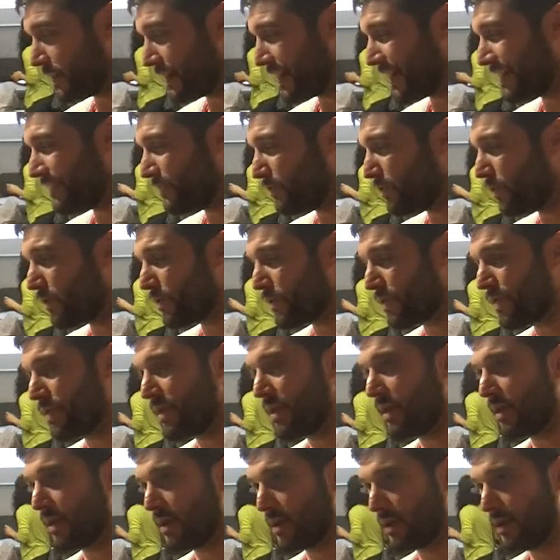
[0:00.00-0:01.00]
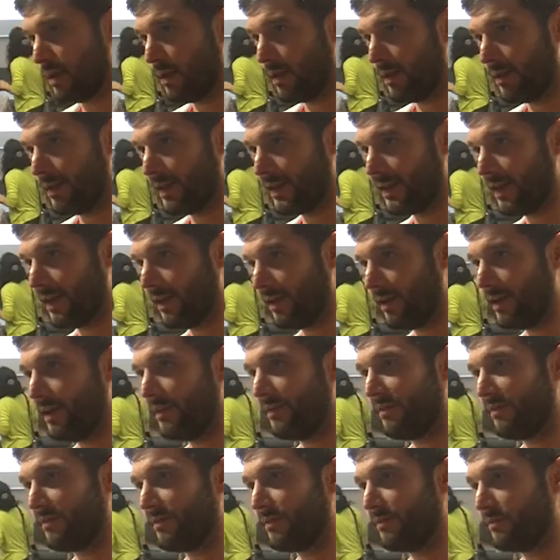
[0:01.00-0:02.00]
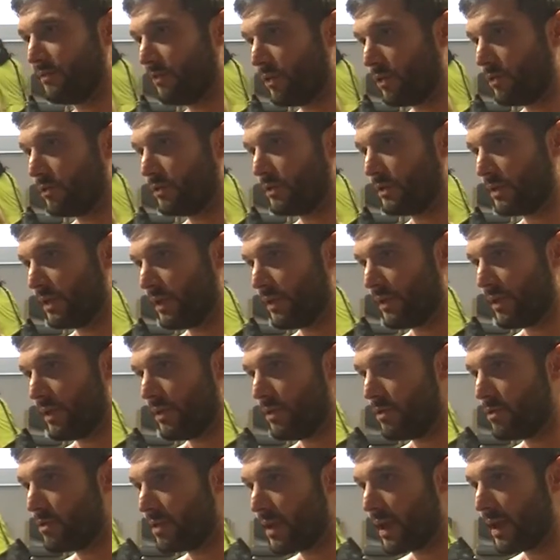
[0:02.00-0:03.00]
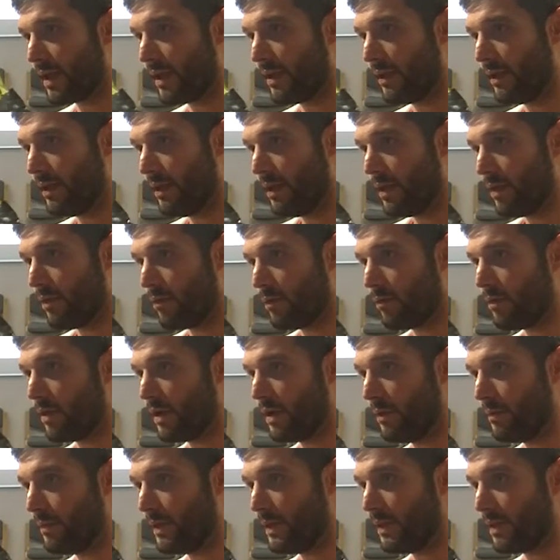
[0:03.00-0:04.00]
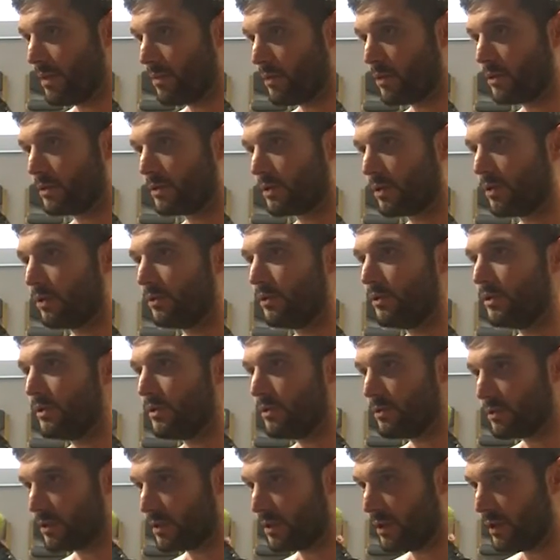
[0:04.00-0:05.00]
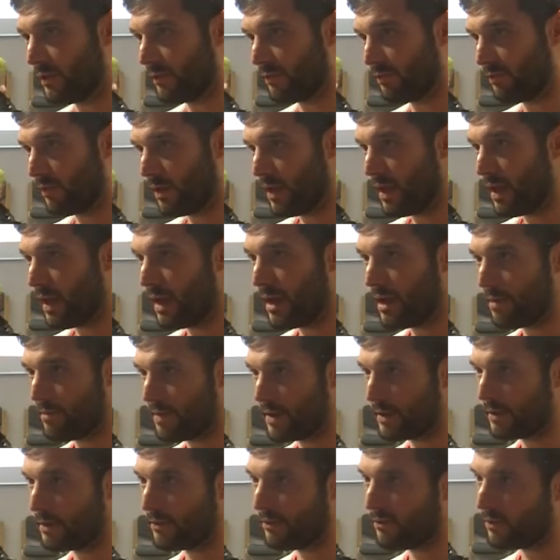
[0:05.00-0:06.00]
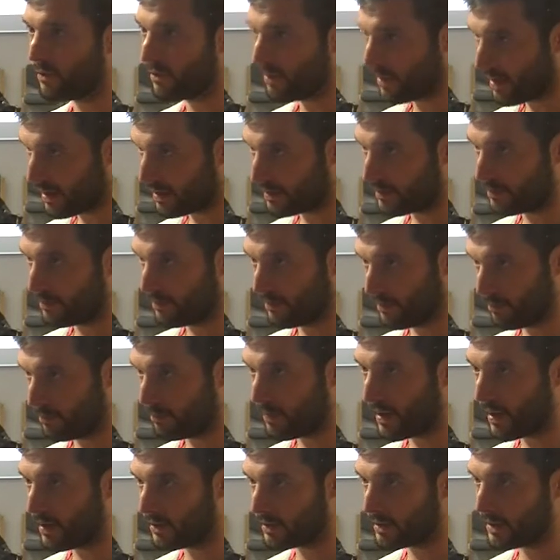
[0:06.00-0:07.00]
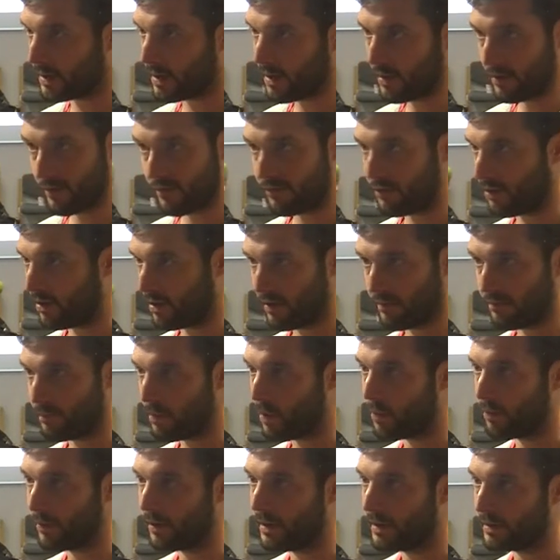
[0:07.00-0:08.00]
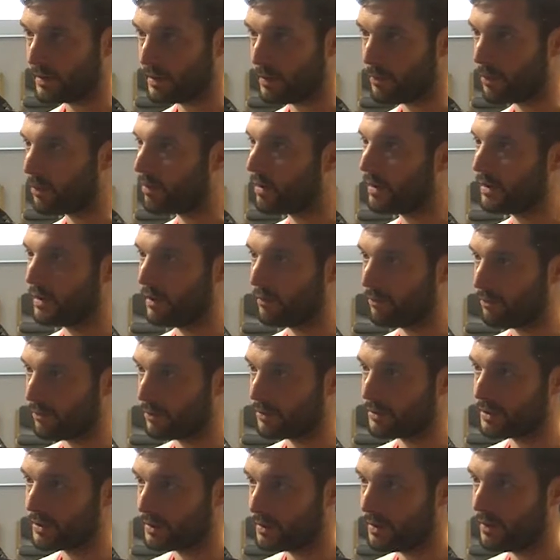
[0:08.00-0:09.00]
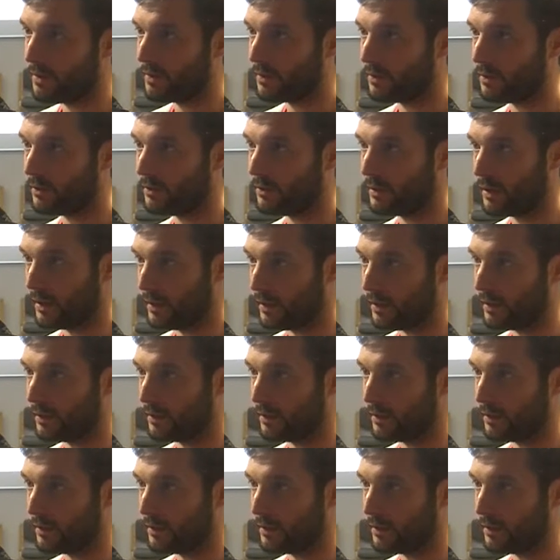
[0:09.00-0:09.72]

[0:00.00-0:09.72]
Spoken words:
And I don't think that a Leave vote in the UK will be the most conducive element for that better scenario for the popular democratic forces in the continent.